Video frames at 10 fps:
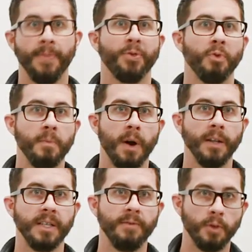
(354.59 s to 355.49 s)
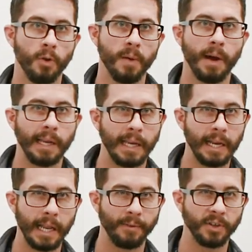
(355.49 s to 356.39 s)
three months, even though they might
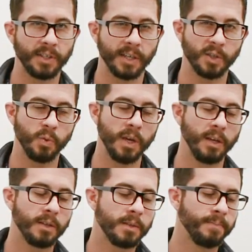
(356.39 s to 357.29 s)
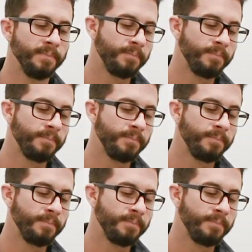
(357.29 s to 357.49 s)
need it every six weeks.